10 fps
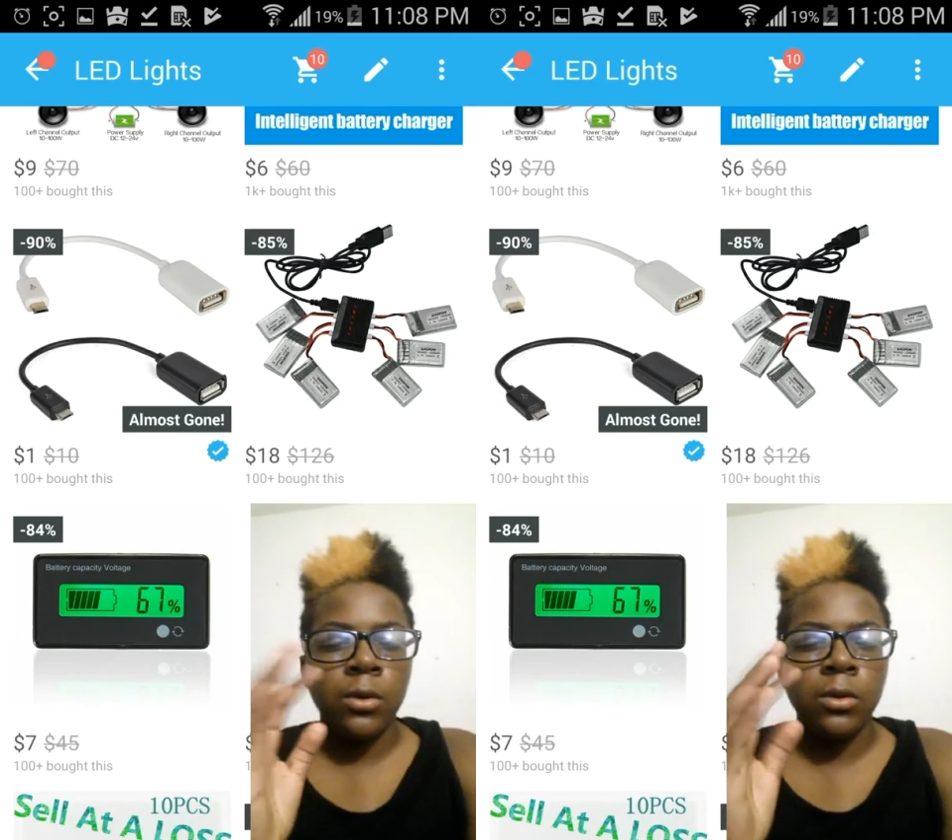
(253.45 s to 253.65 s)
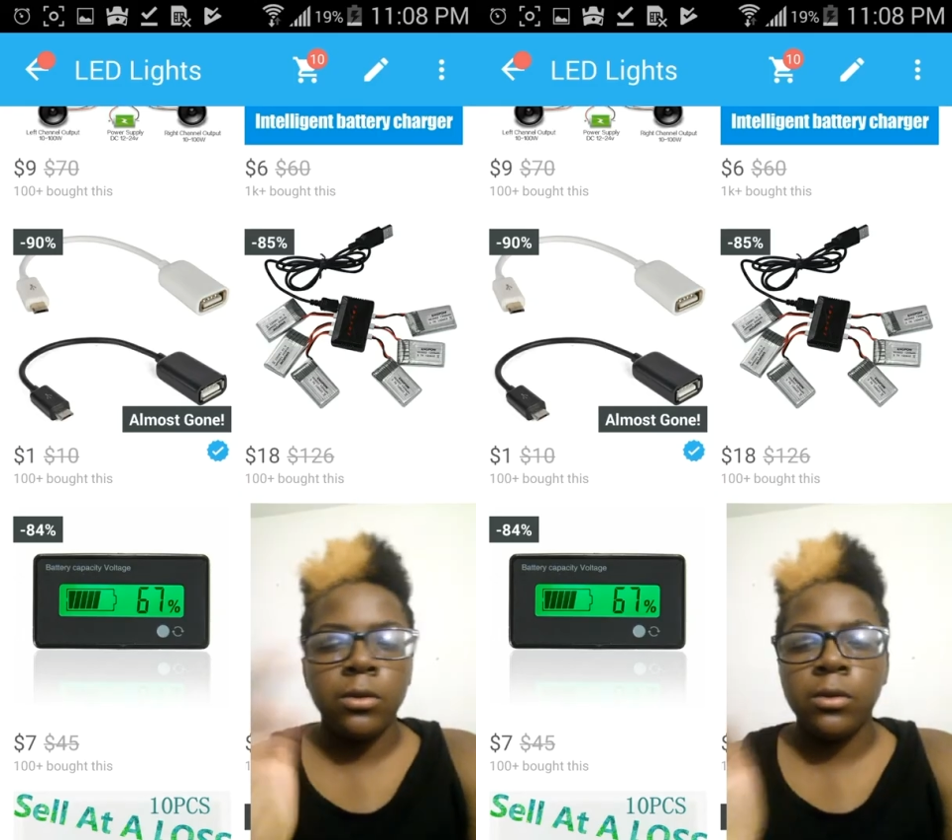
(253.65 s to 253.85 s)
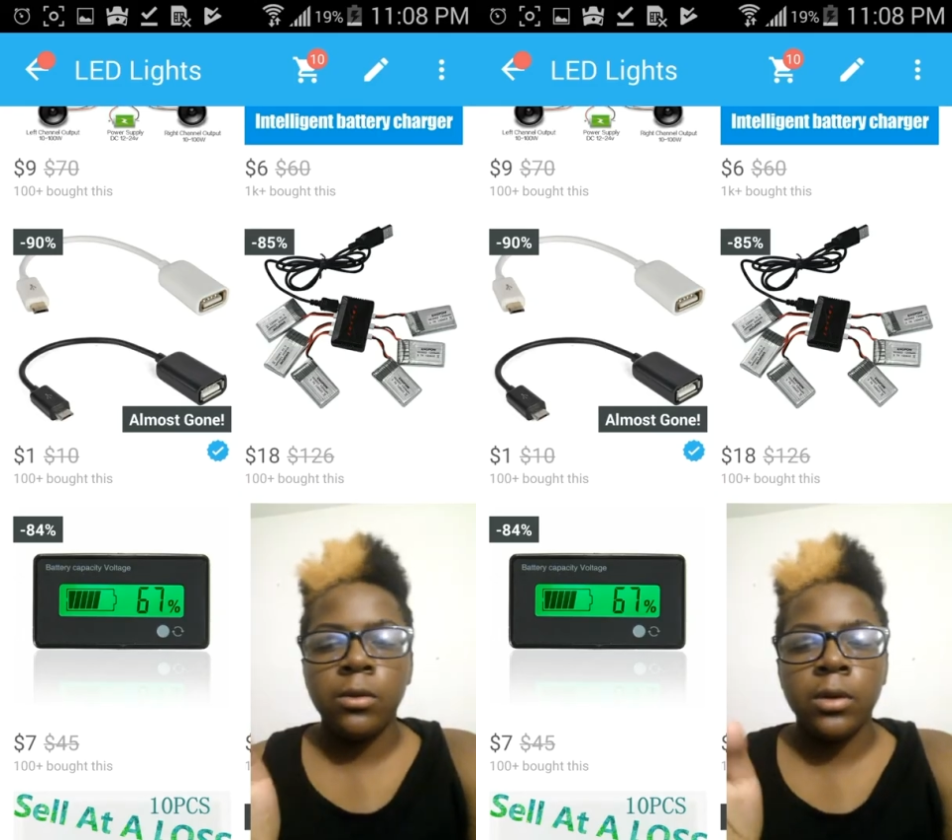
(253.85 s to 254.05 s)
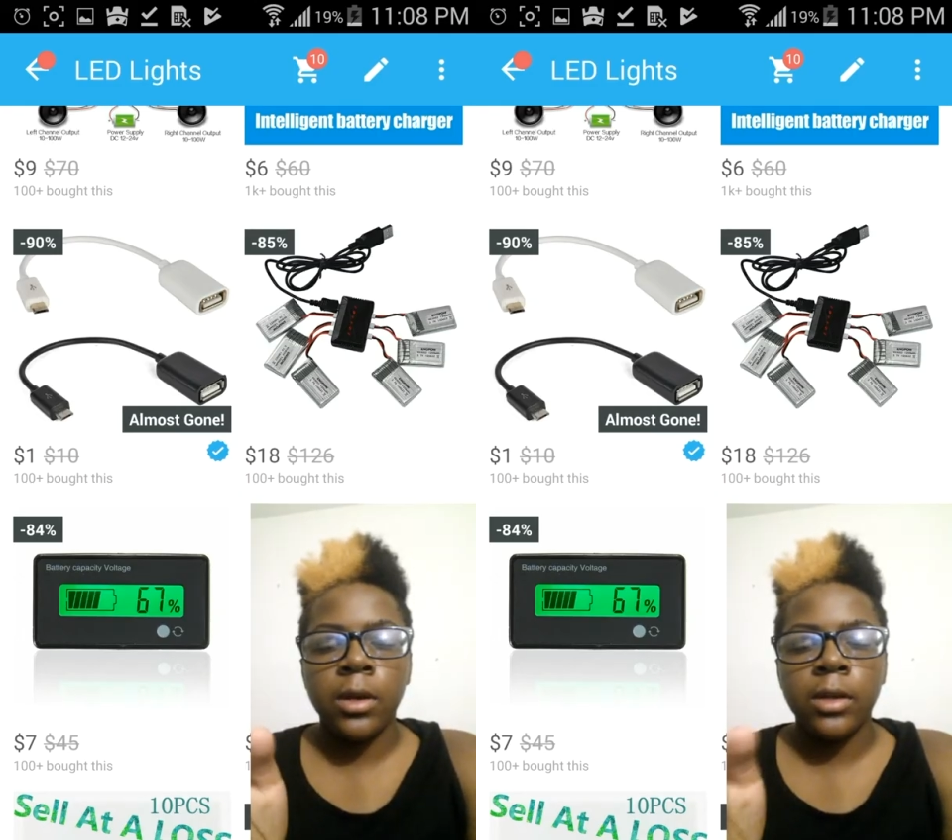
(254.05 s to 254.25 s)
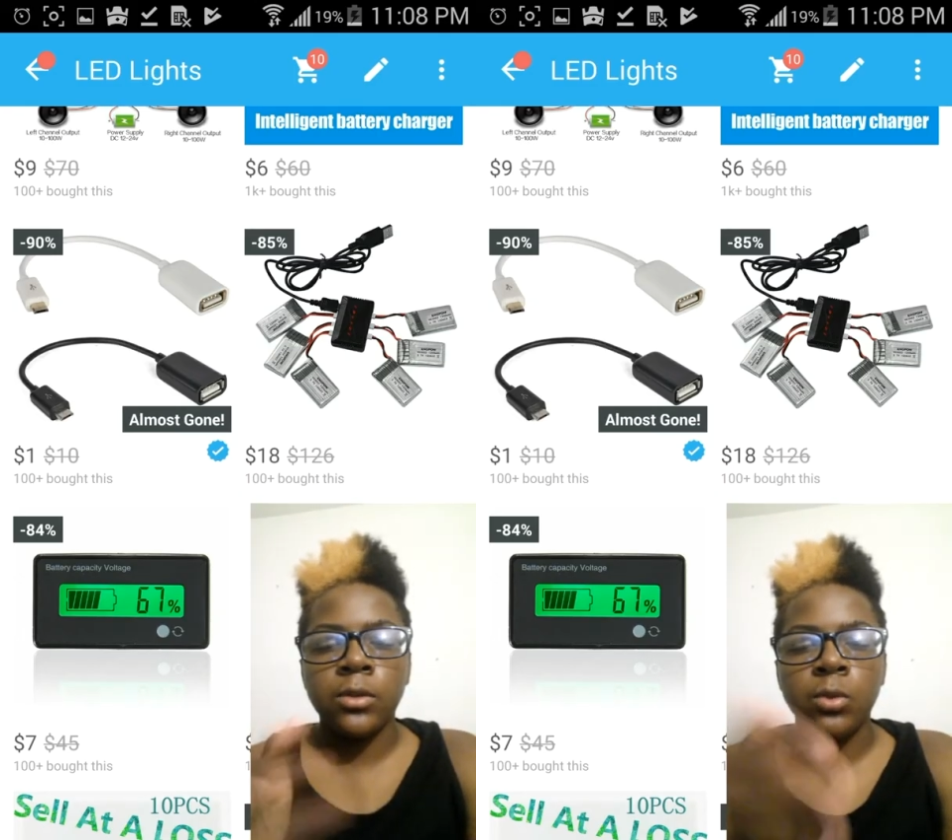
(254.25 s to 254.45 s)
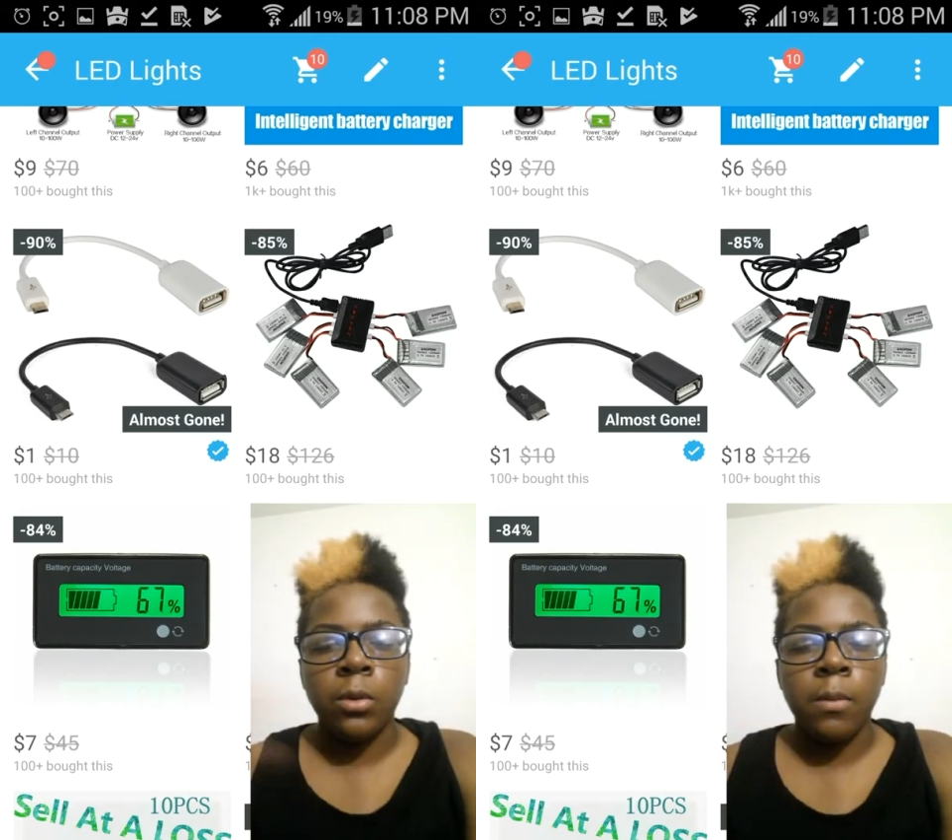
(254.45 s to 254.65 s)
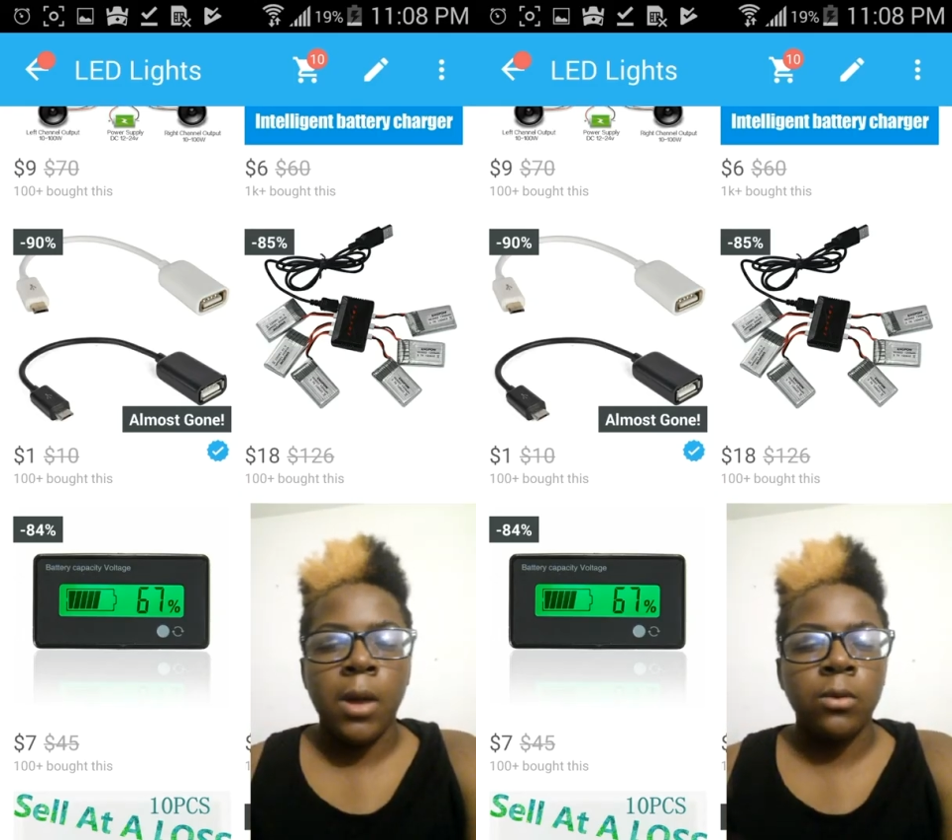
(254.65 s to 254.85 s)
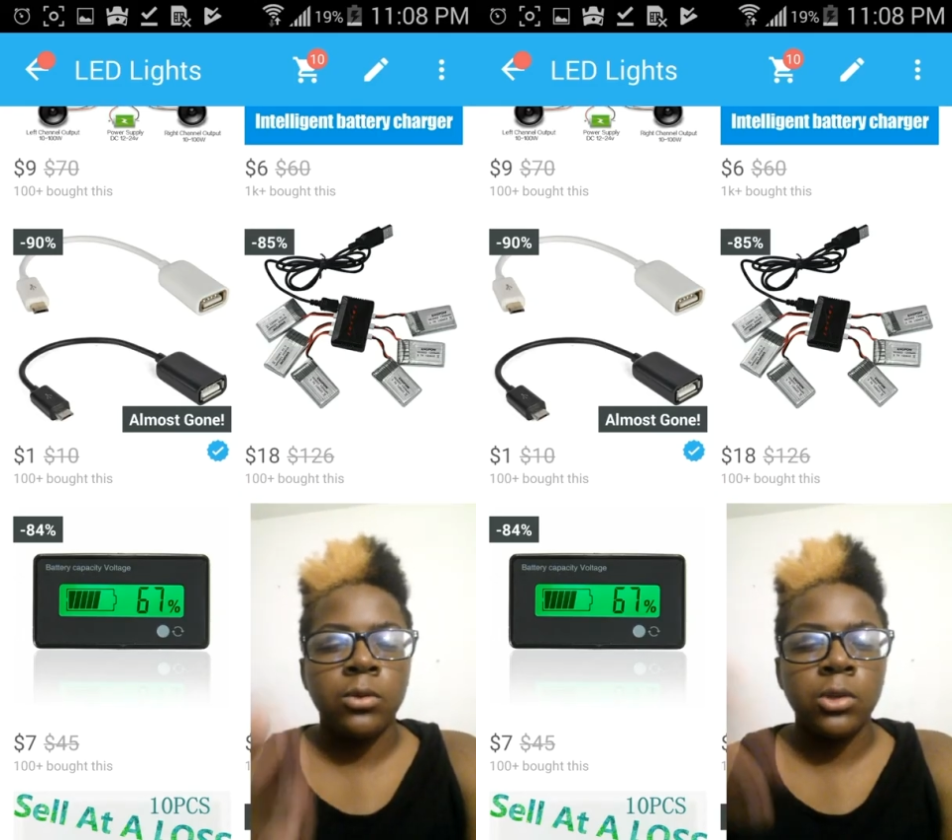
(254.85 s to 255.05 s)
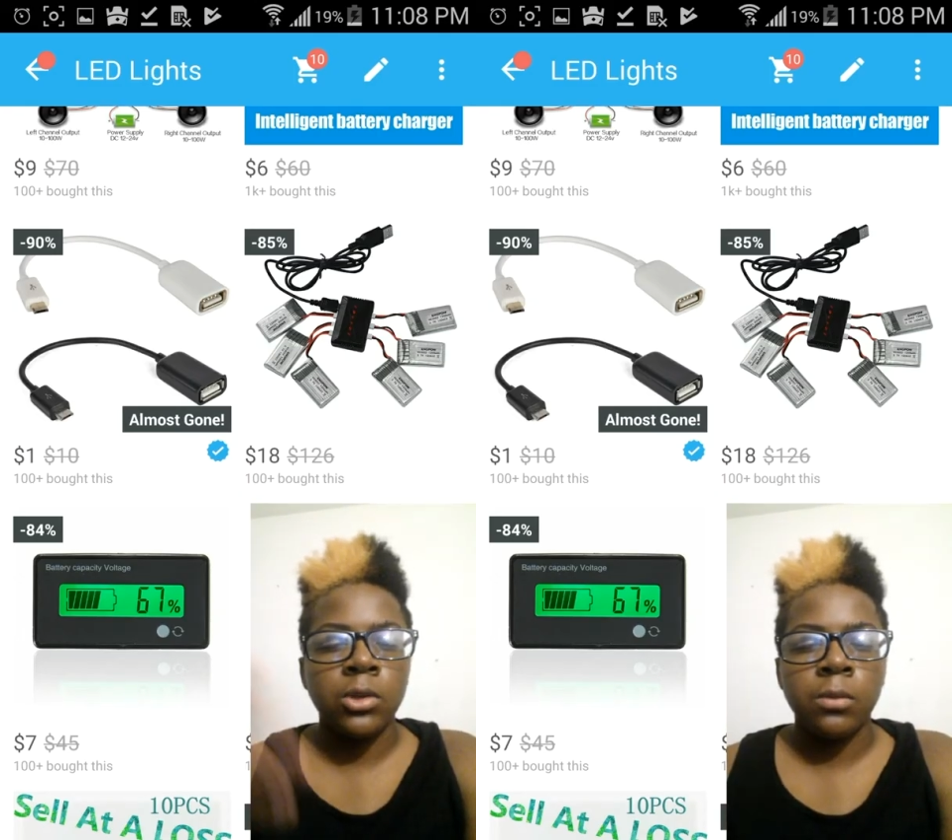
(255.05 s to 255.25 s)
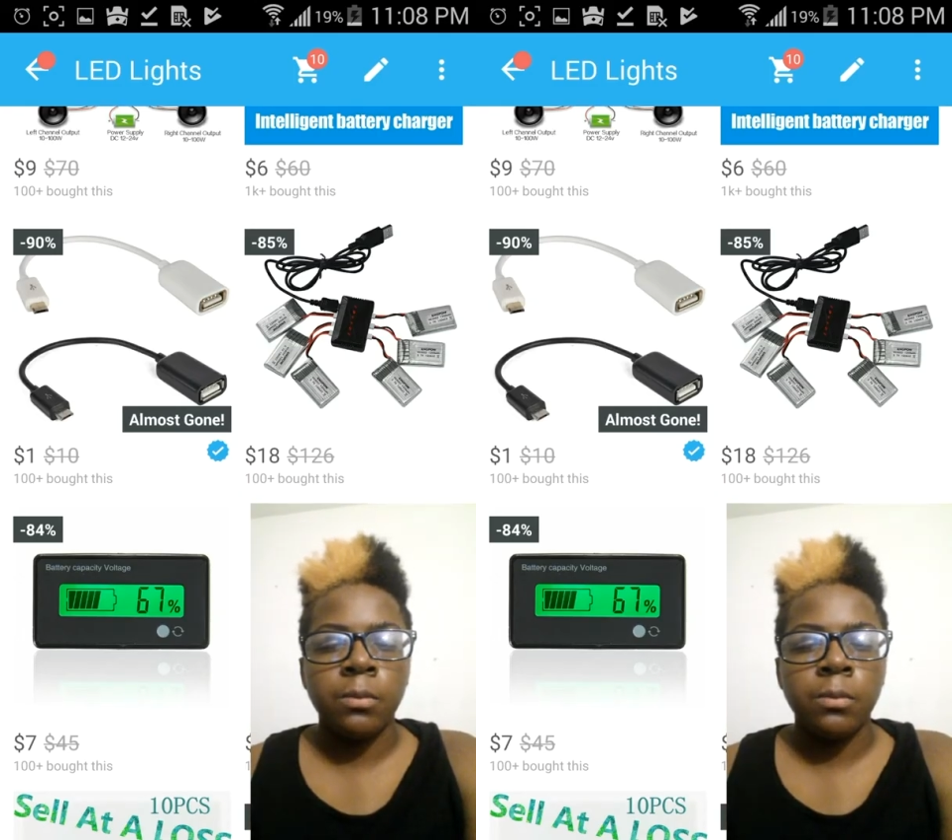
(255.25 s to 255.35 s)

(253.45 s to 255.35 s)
can connect to a mouse, a